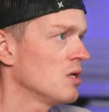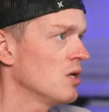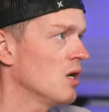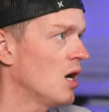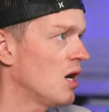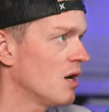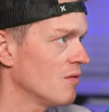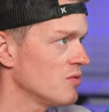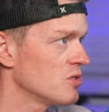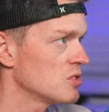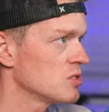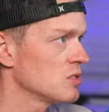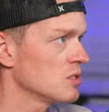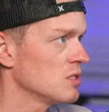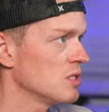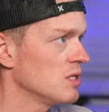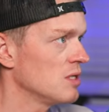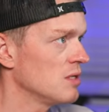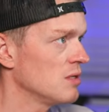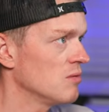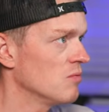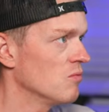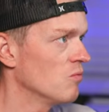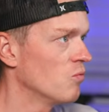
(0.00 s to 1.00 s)

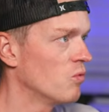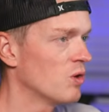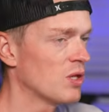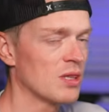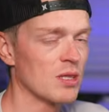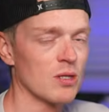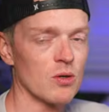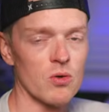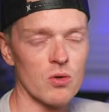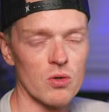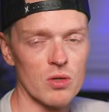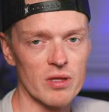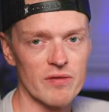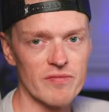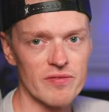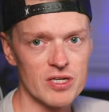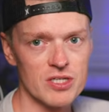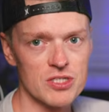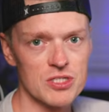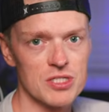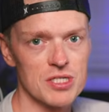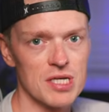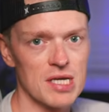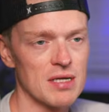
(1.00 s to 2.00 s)
Obviously with the whole
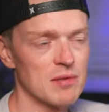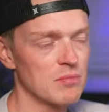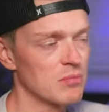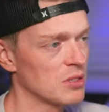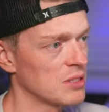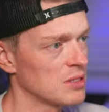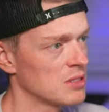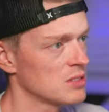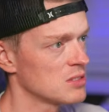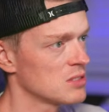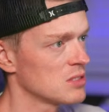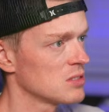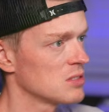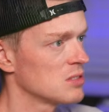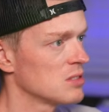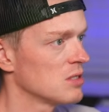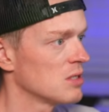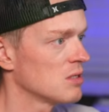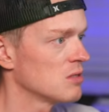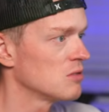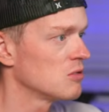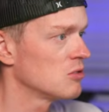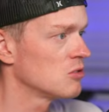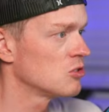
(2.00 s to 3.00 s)
FX chain, but this is
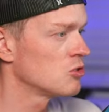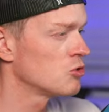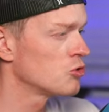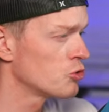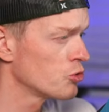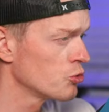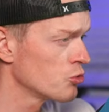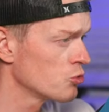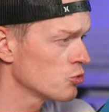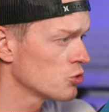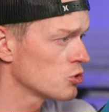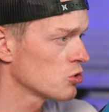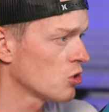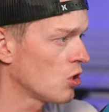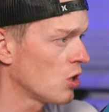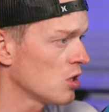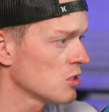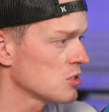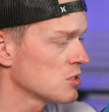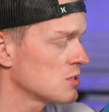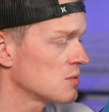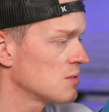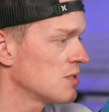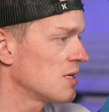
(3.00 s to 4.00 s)
the true
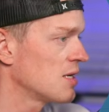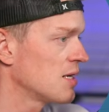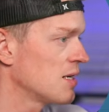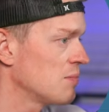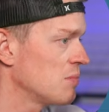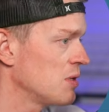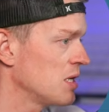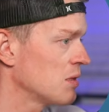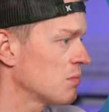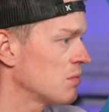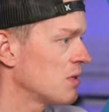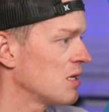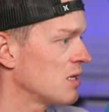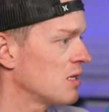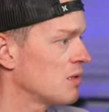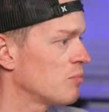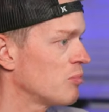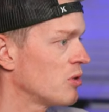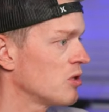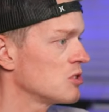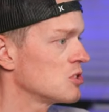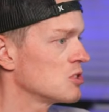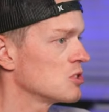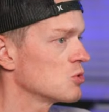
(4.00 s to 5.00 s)
sauce that I make my
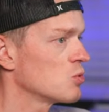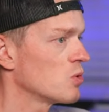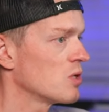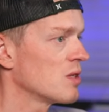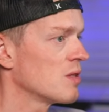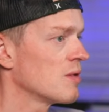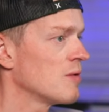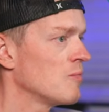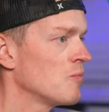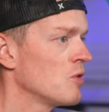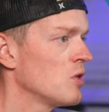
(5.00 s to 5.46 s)
punches with.